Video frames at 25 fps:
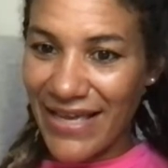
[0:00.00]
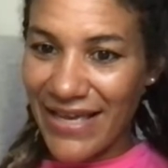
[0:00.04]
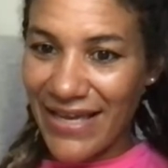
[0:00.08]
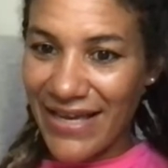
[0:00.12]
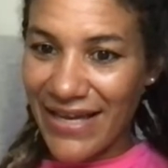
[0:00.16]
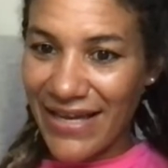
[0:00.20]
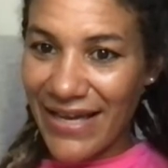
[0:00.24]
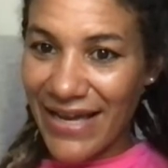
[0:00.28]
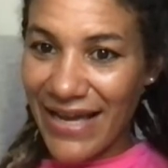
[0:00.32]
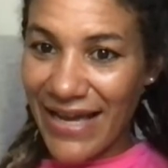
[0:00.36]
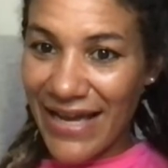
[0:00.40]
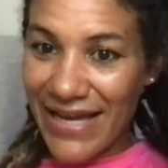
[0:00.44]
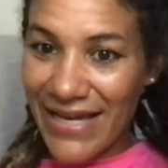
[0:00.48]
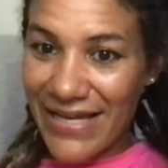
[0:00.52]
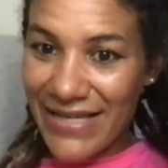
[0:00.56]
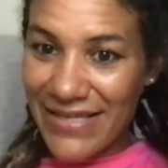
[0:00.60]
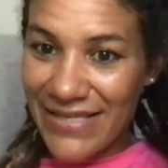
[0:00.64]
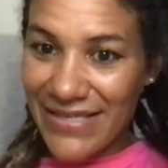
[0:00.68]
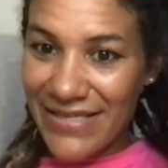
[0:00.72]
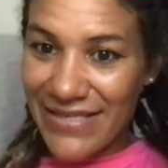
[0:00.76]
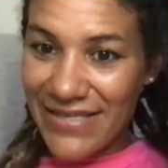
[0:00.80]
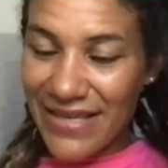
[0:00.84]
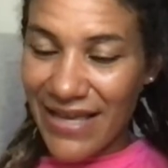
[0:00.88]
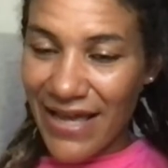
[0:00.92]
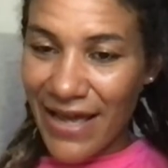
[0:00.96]

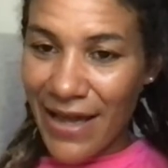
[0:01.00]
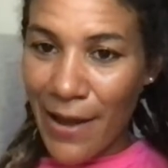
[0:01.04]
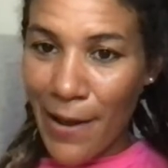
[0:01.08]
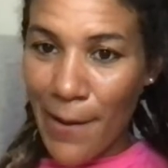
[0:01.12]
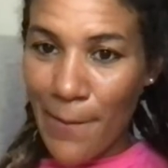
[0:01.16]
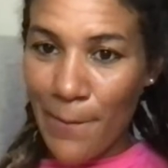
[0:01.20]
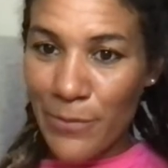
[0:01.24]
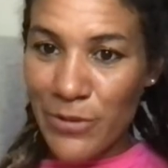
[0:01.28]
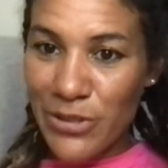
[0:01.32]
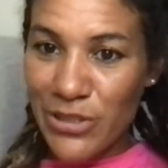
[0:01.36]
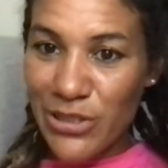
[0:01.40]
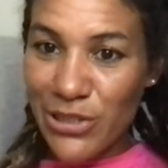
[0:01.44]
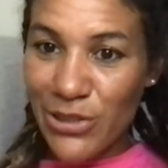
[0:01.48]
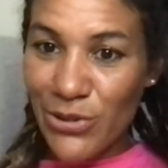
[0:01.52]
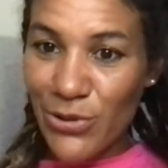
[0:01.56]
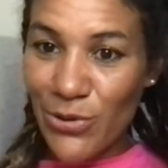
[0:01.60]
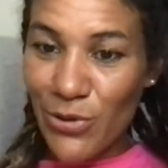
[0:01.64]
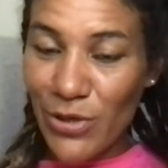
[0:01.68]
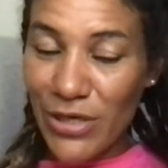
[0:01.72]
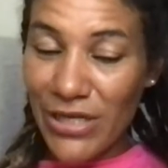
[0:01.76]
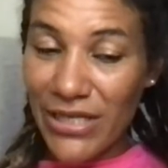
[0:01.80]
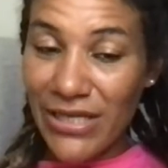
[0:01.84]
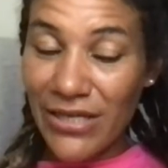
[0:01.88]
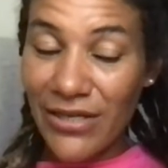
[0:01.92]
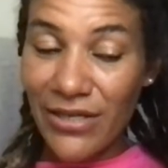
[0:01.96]
guys i'm
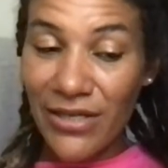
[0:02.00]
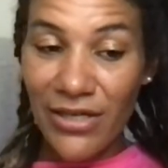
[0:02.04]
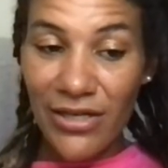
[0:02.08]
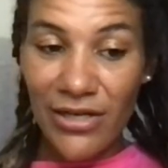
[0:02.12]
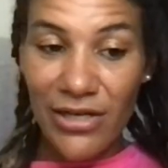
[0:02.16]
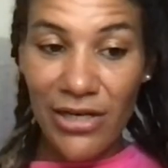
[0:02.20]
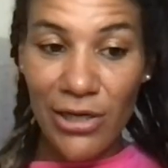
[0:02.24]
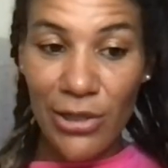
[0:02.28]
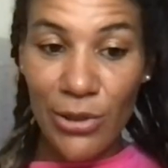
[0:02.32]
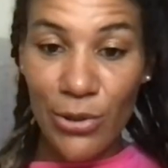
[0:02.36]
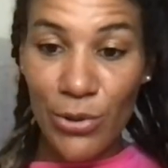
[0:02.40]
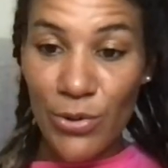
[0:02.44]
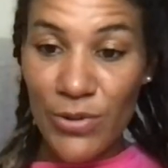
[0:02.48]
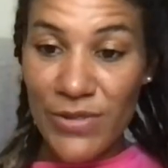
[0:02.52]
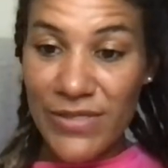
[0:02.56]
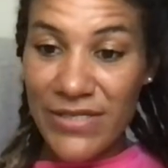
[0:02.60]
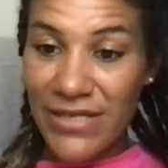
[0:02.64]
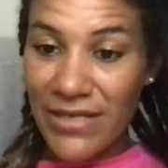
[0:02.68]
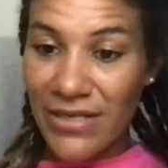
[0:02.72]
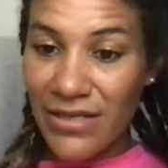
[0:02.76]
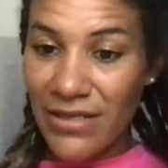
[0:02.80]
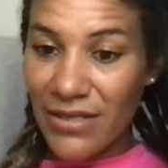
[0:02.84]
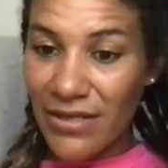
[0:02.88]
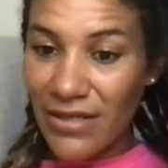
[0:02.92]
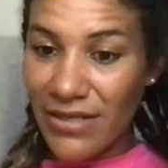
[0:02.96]
slowly
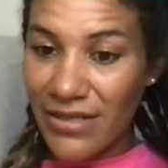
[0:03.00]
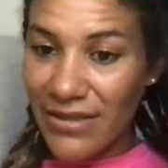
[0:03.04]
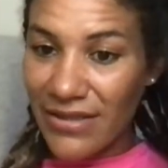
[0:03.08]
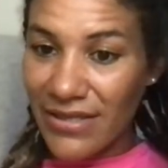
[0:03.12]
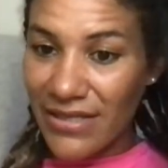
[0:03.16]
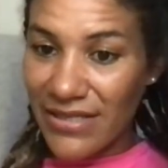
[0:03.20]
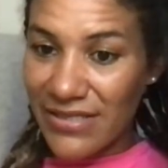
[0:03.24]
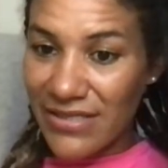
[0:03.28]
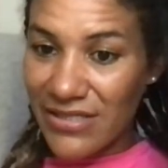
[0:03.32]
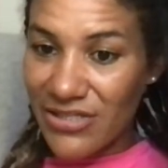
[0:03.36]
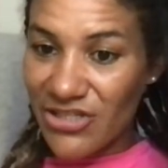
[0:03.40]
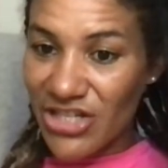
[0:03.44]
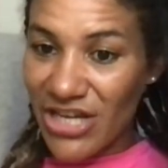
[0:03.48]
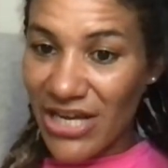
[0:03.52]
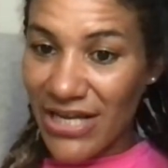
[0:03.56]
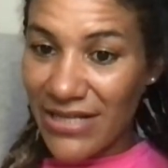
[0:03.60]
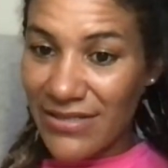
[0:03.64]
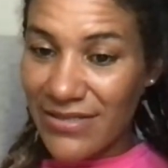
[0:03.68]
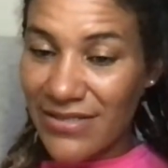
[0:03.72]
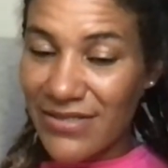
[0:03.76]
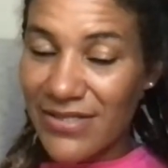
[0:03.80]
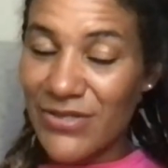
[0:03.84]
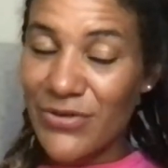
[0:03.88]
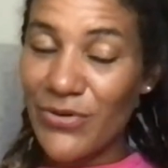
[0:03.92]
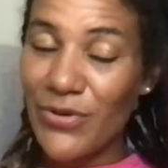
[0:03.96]
closing this
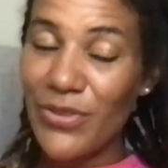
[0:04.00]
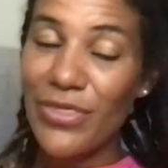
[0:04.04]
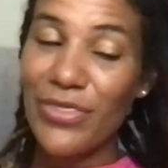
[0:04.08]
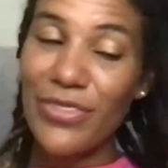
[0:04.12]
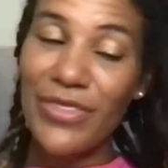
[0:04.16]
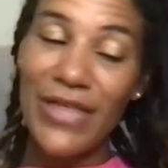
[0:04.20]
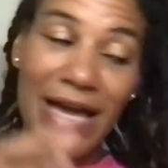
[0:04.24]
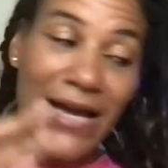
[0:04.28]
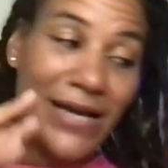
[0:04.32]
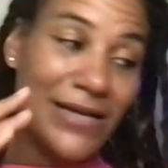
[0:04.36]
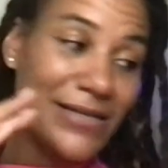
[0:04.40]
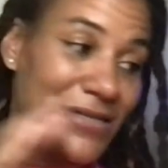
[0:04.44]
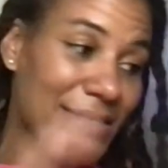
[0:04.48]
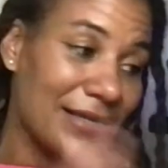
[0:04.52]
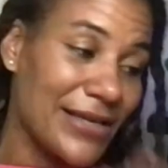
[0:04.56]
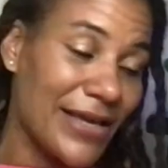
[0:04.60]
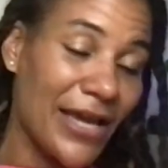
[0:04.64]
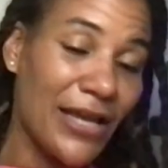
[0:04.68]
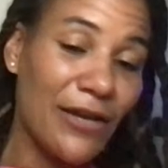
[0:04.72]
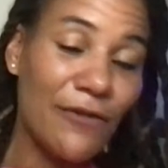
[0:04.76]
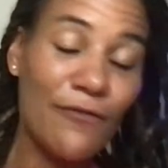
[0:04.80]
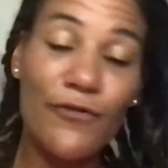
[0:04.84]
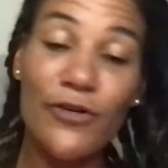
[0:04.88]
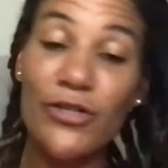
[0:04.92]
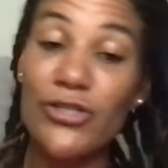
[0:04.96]
chat so thanks again
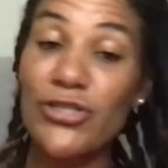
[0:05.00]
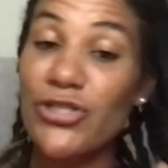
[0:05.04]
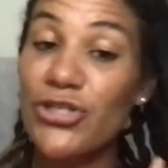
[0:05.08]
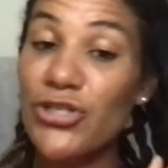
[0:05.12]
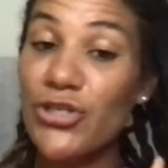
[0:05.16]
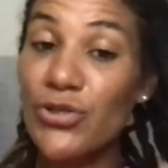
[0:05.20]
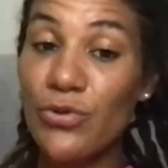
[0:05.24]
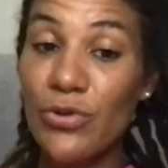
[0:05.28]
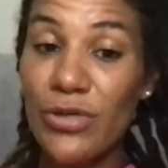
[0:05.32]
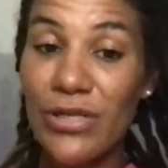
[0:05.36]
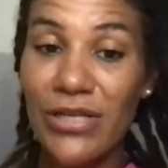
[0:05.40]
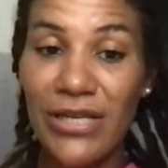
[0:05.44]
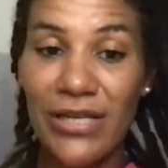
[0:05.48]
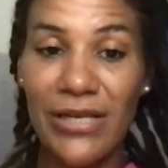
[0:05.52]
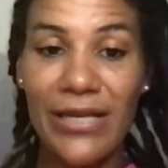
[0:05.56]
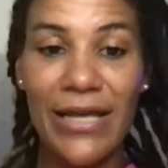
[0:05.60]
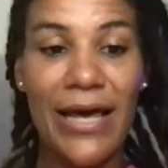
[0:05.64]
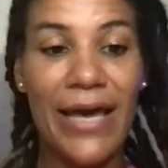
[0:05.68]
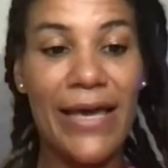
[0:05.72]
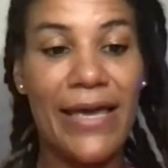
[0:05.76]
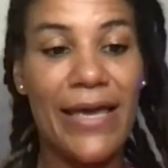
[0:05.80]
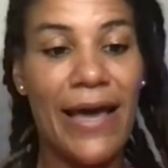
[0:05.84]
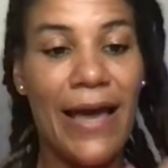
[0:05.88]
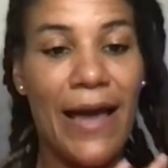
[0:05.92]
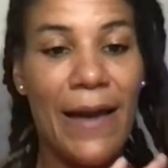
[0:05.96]
for tuning in
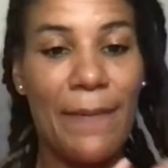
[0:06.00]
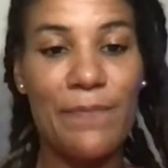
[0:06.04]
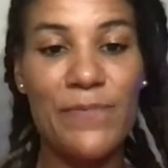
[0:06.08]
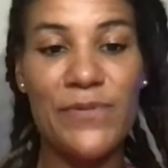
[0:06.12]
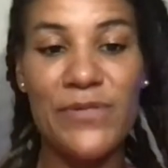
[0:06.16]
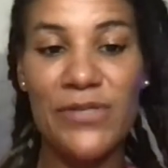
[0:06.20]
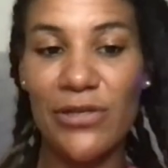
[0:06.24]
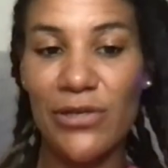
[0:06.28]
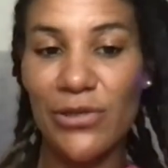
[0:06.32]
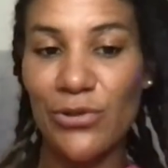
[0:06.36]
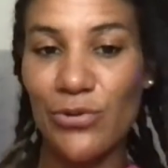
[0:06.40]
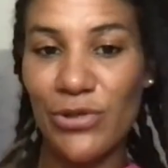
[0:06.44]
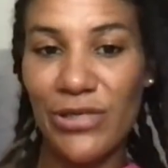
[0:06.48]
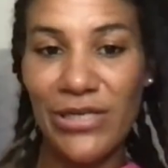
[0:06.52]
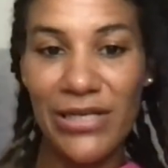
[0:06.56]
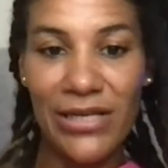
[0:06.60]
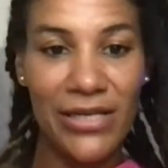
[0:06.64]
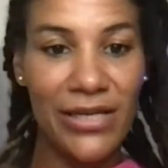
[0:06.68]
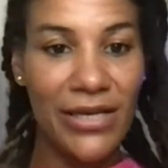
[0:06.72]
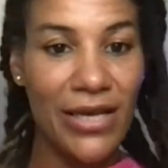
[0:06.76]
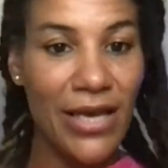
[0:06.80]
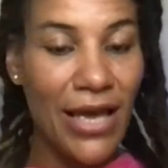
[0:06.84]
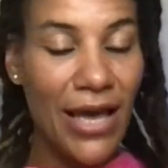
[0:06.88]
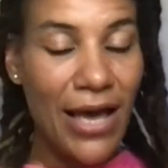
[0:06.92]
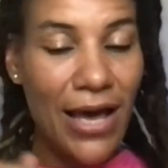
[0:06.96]
i
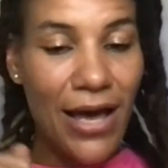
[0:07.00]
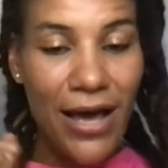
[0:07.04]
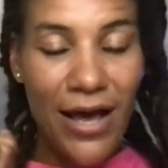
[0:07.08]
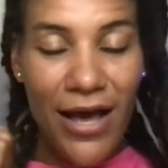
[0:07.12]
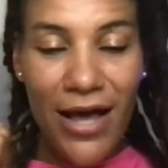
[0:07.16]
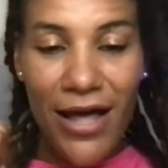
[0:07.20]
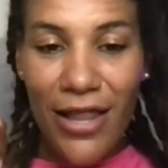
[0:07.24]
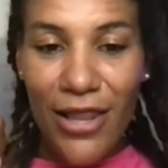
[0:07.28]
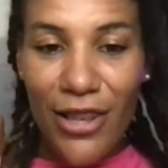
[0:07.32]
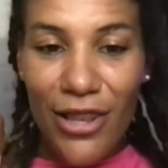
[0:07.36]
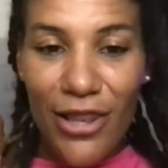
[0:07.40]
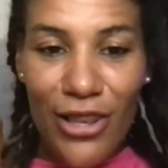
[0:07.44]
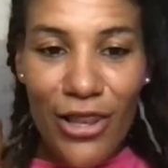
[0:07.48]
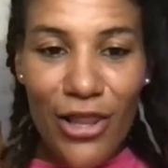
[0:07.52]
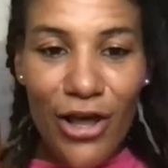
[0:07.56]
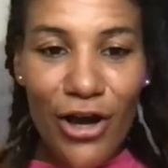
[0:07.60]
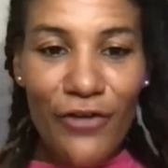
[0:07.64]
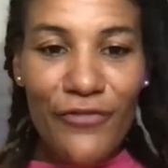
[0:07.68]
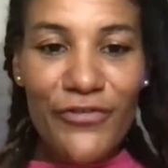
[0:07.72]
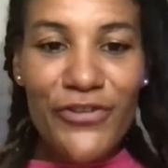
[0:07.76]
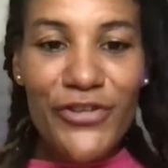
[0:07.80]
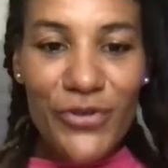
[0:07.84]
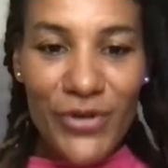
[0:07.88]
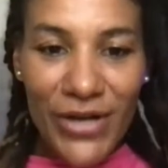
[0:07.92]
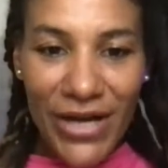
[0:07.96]
absolutely love
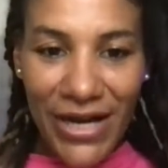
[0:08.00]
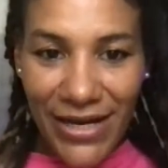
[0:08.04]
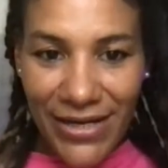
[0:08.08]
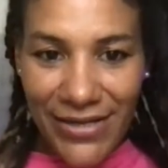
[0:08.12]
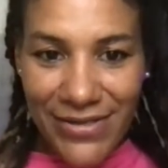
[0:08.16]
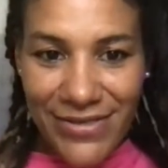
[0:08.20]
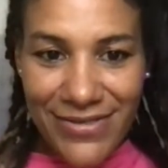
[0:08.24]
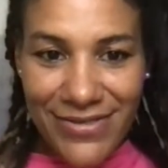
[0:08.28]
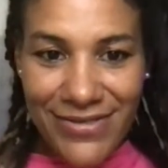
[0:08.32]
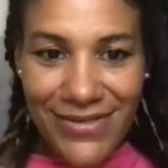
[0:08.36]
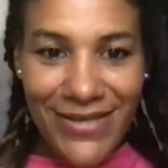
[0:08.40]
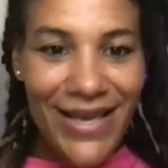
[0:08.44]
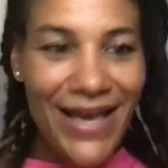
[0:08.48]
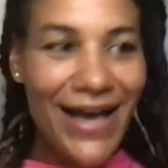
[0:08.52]
you guys.